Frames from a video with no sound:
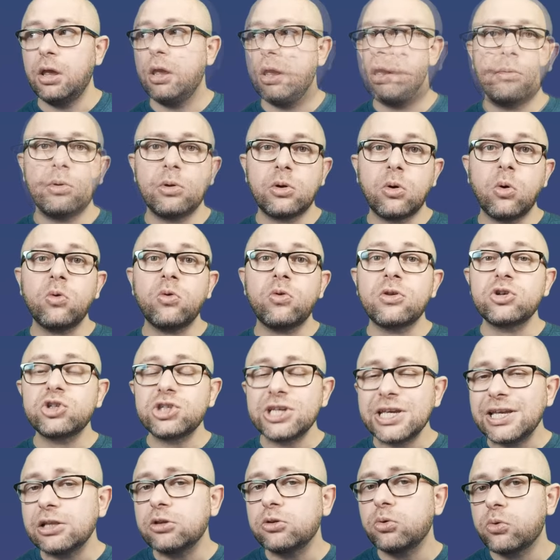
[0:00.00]
they will cause the
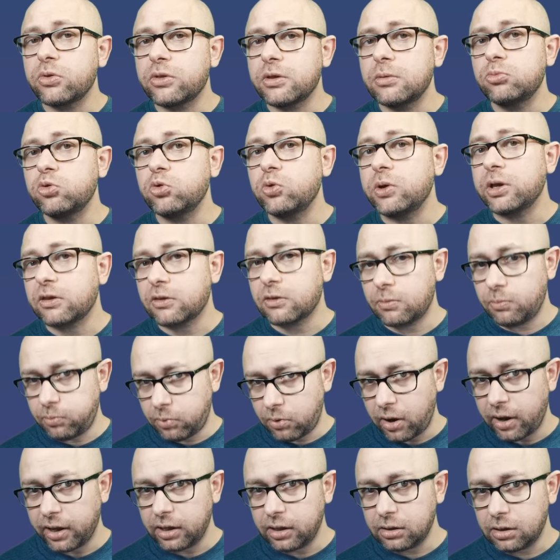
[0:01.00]
shield on them to
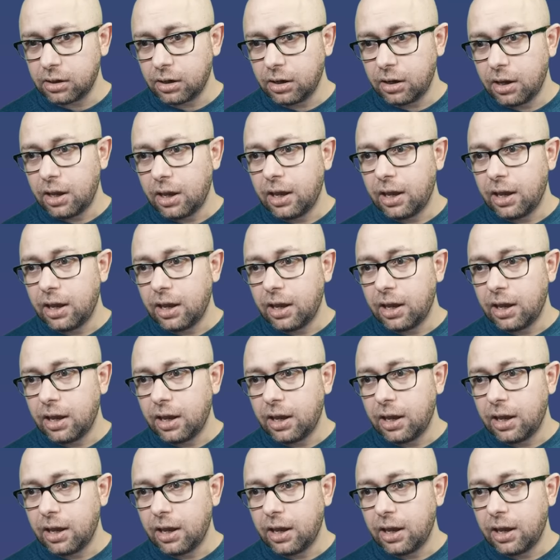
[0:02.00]
expire,